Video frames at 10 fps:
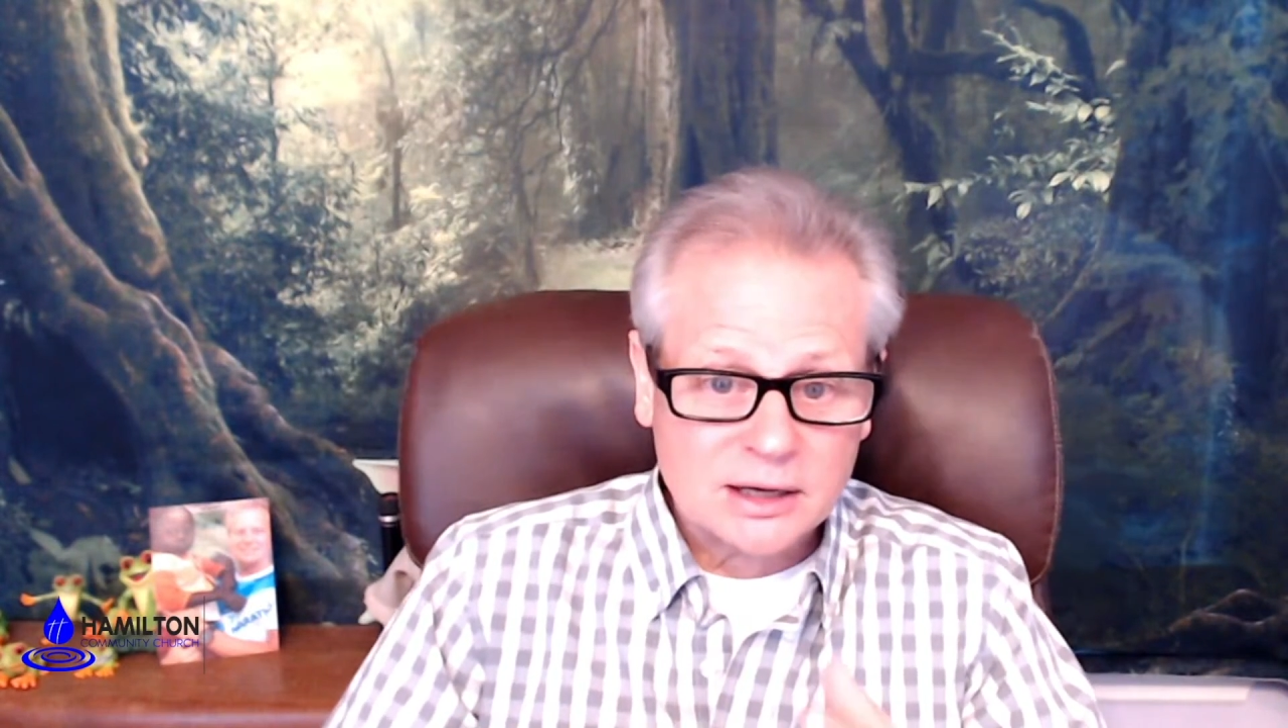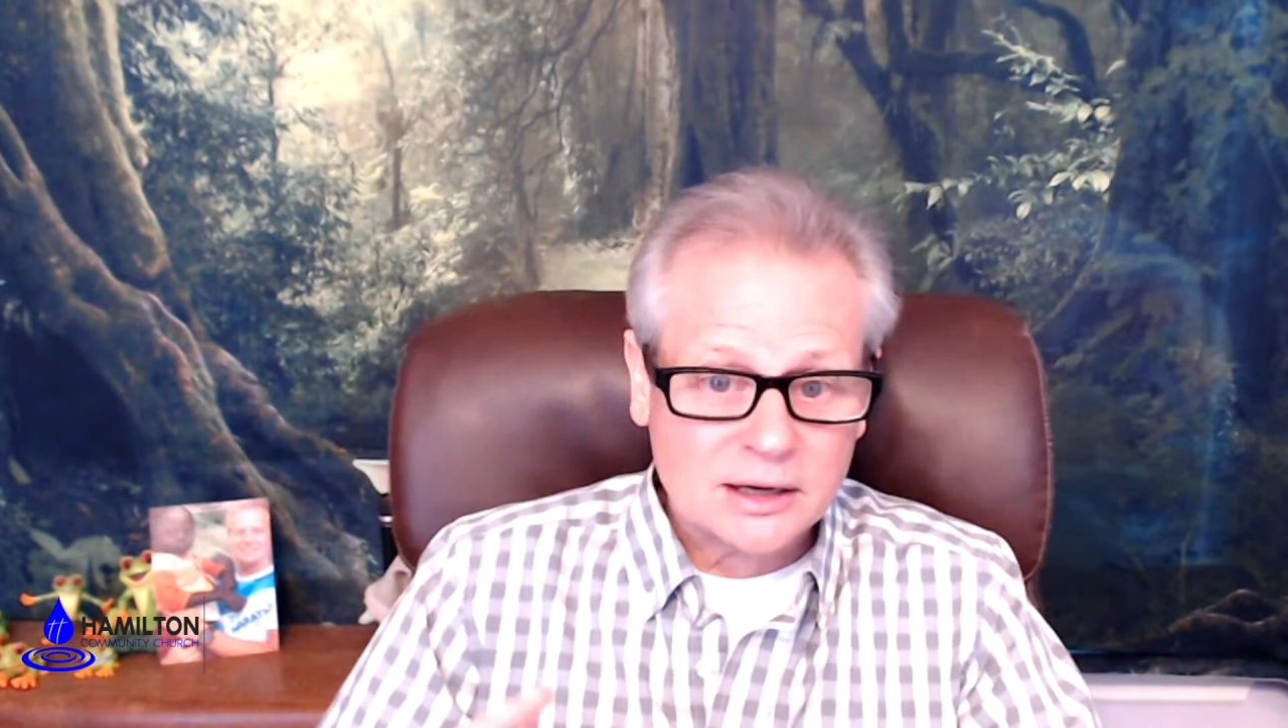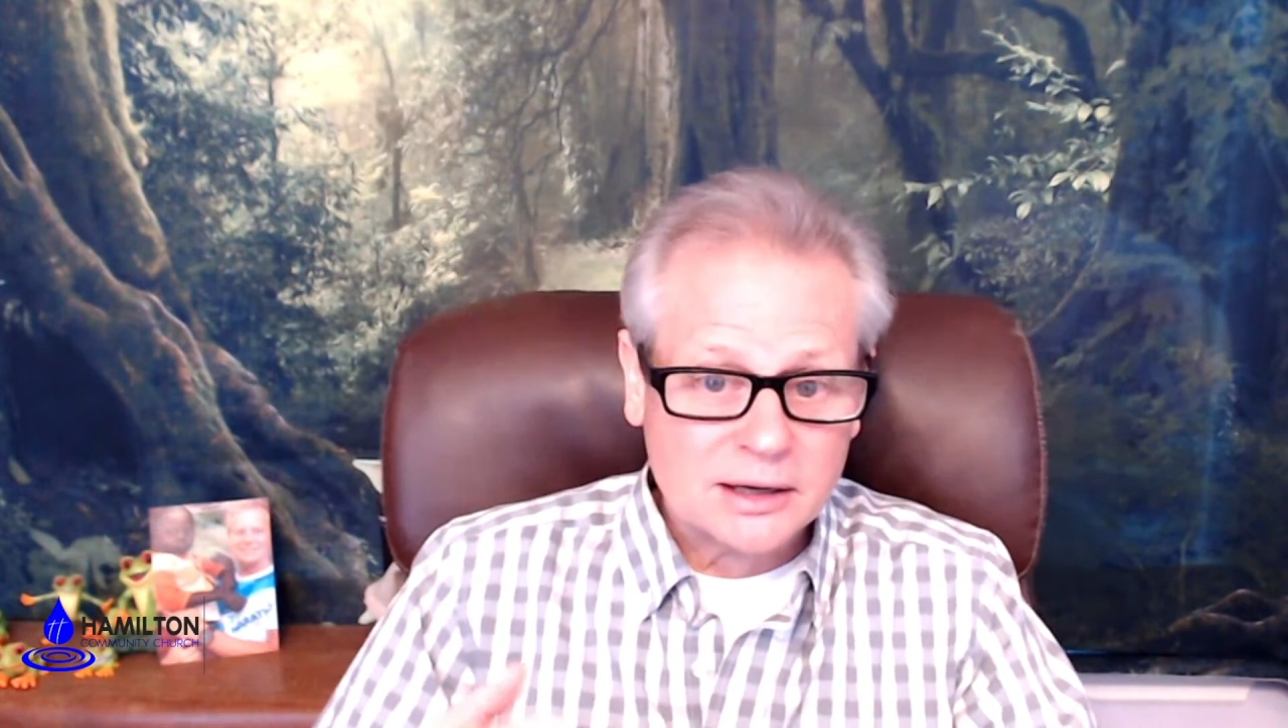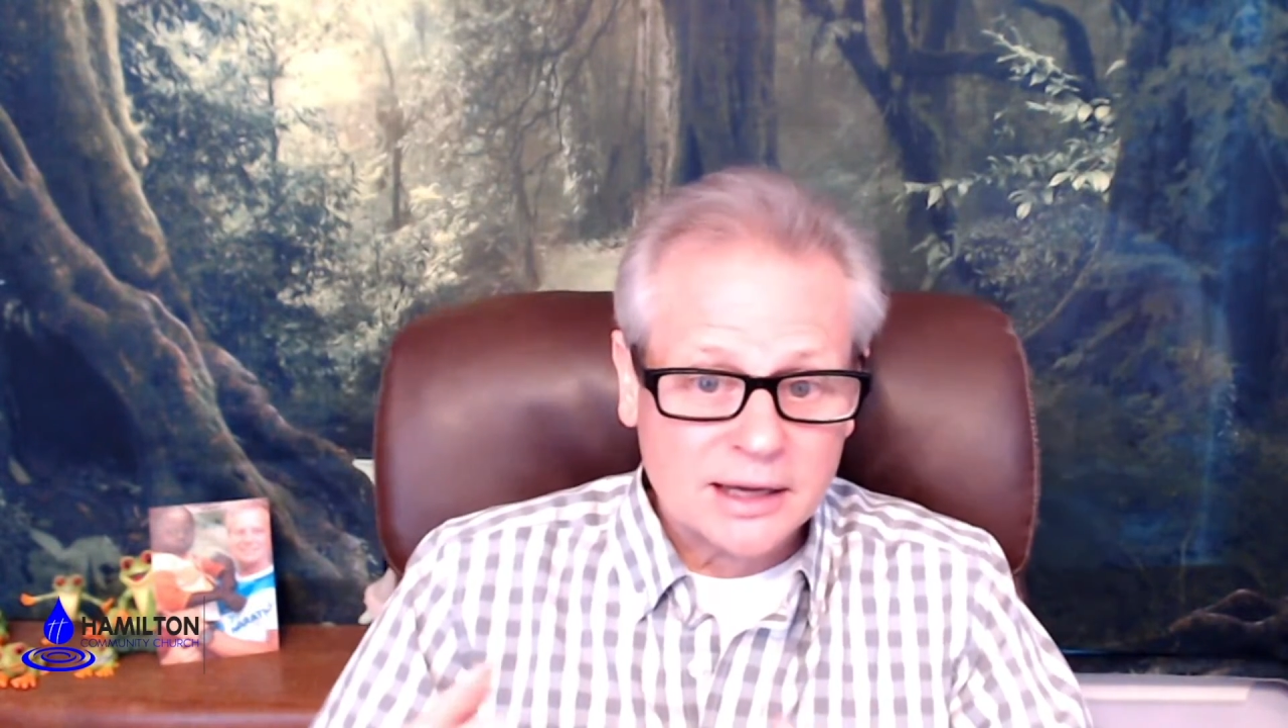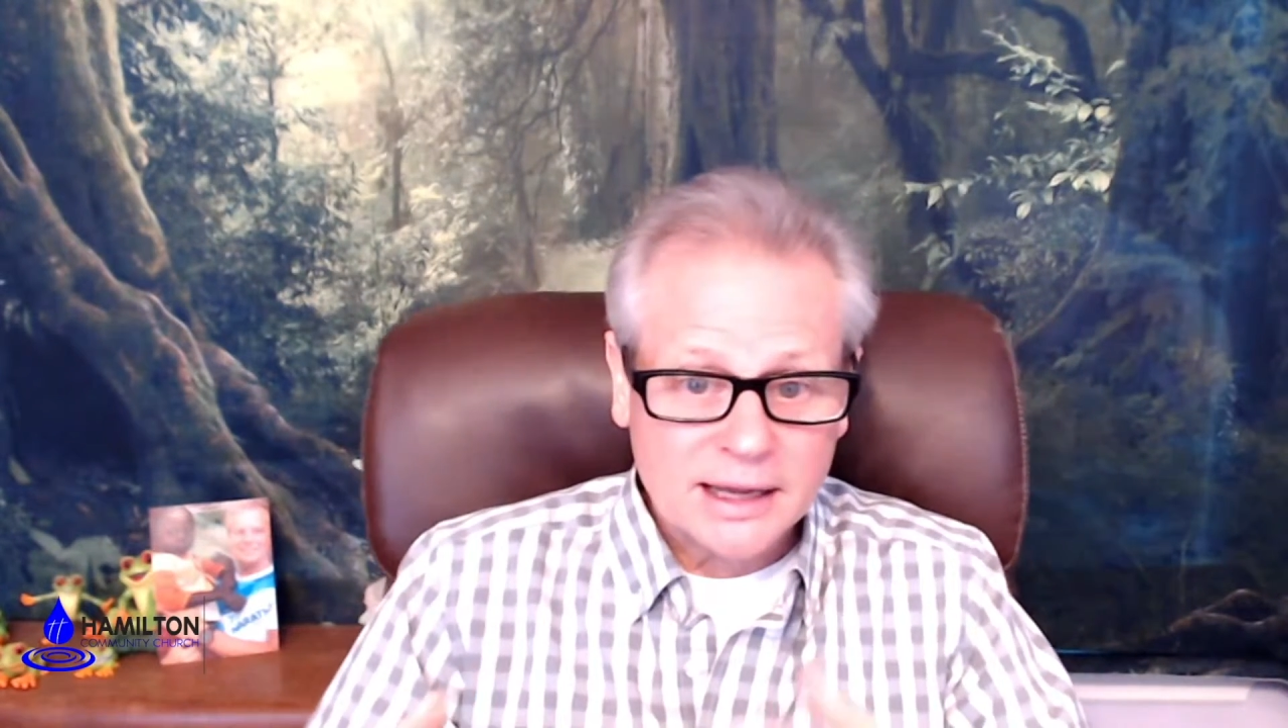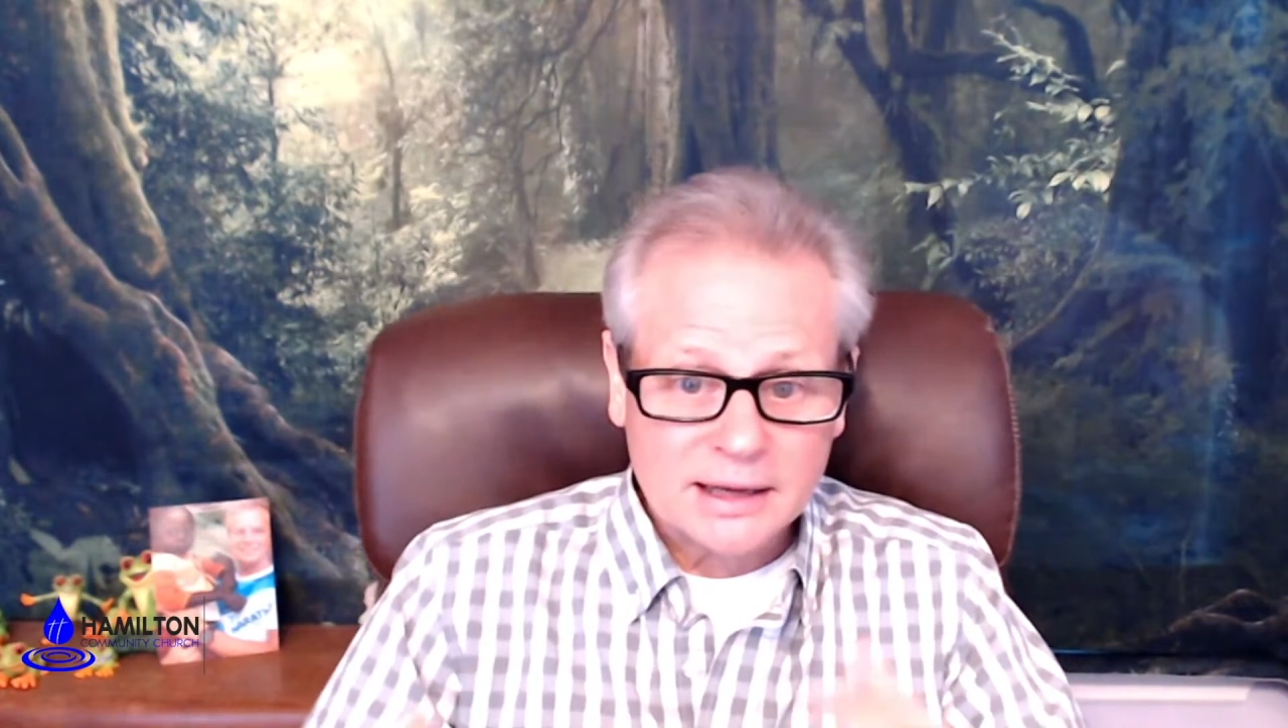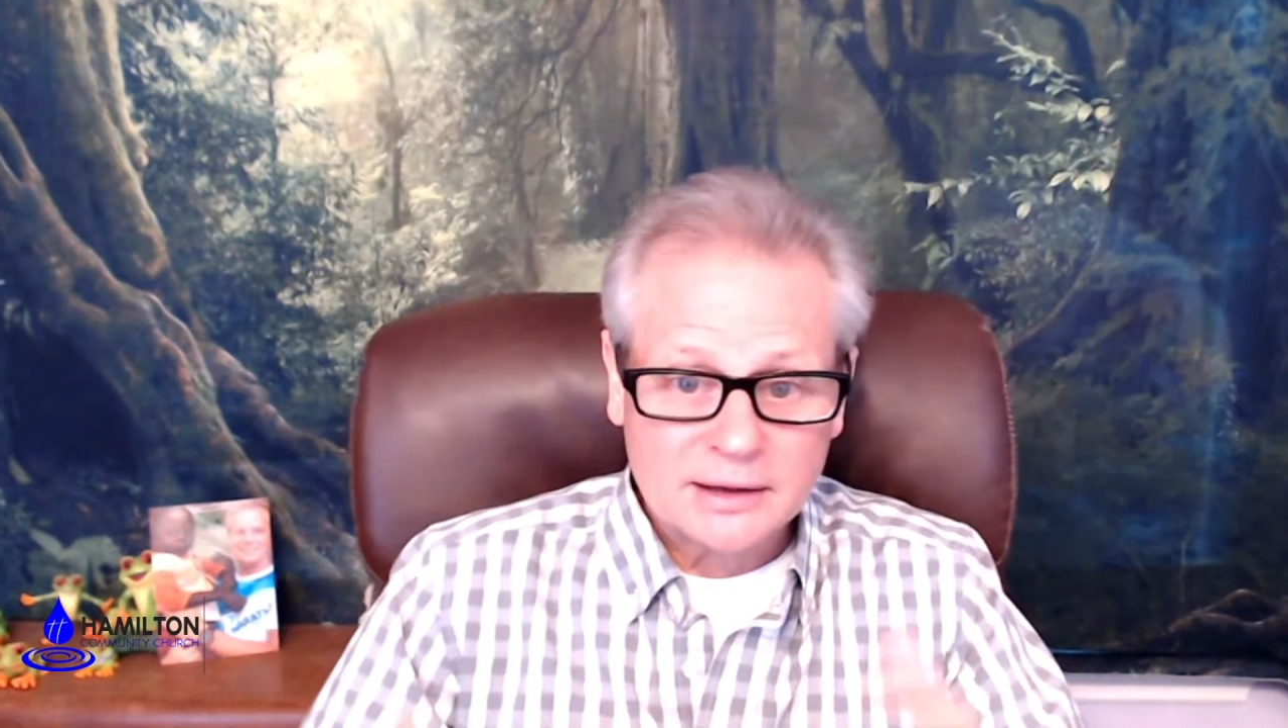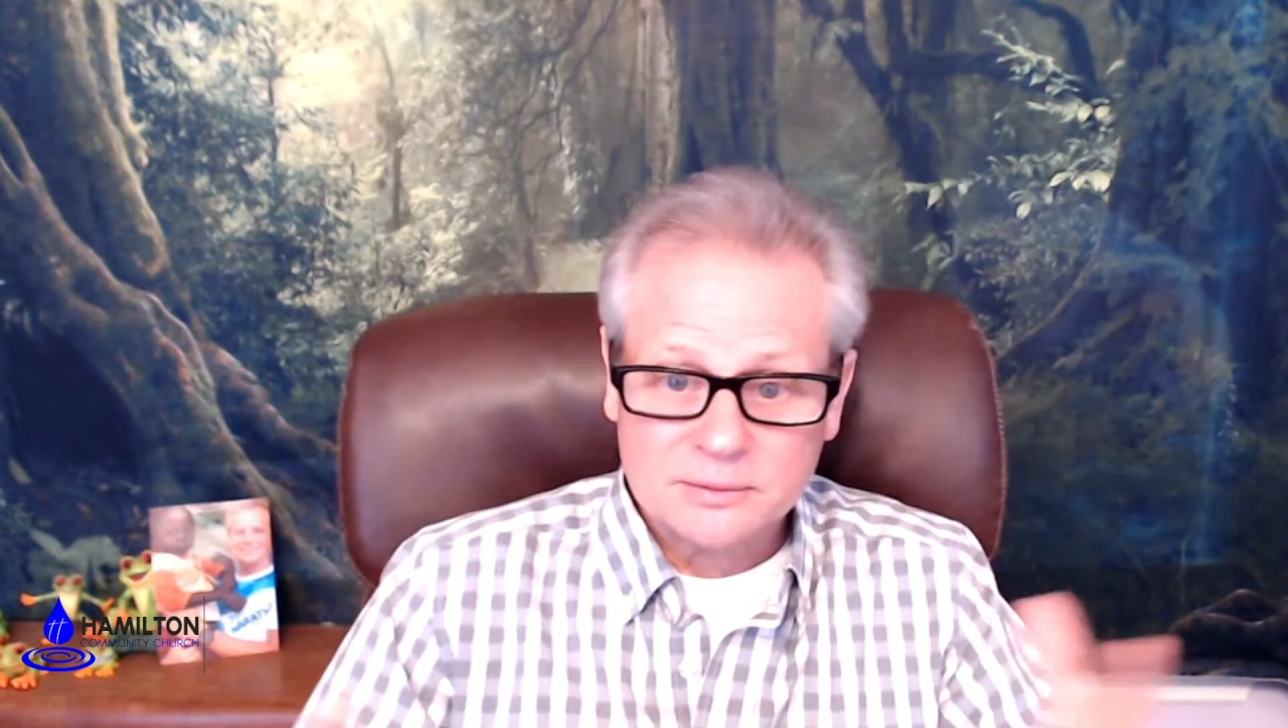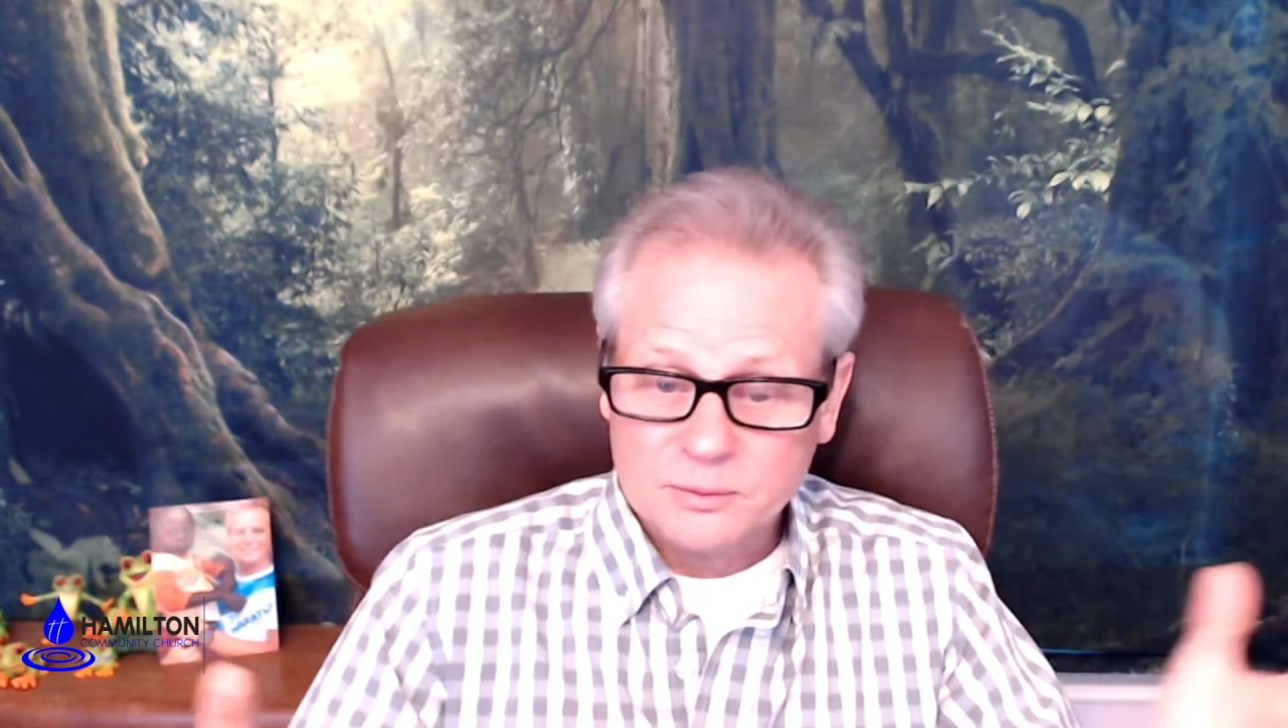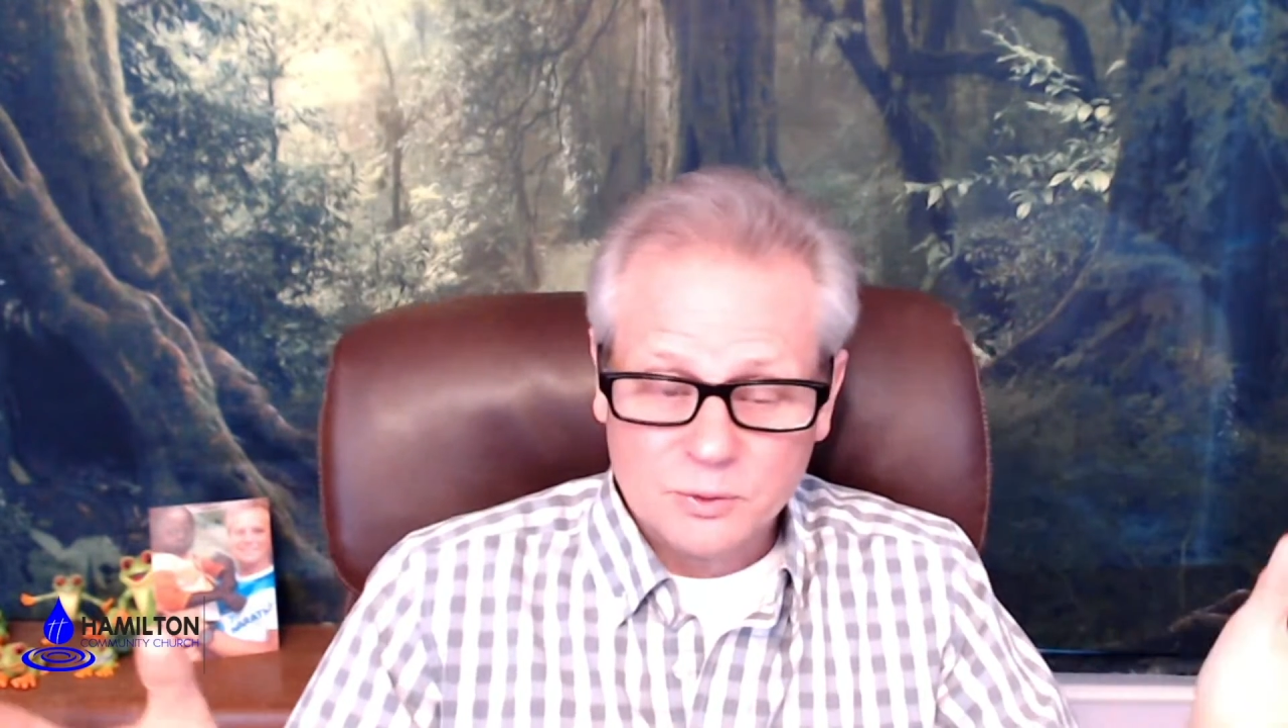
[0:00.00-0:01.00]
hey,
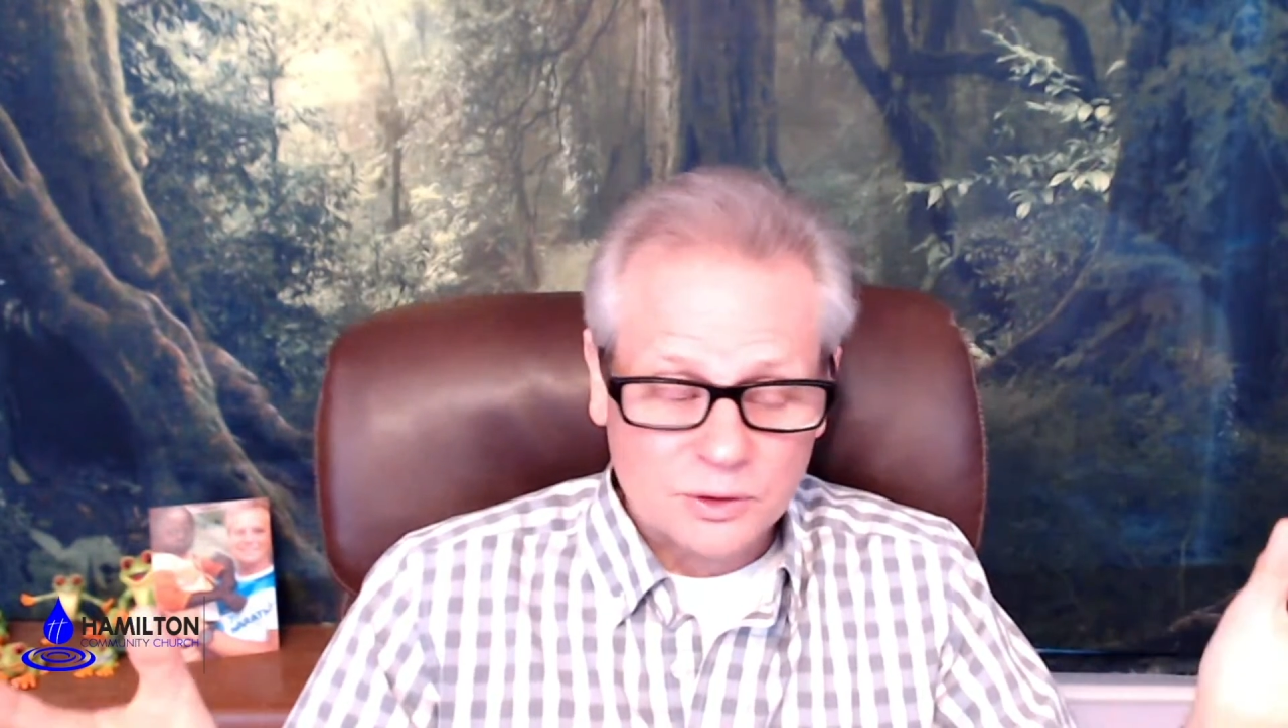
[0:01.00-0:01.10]
we'll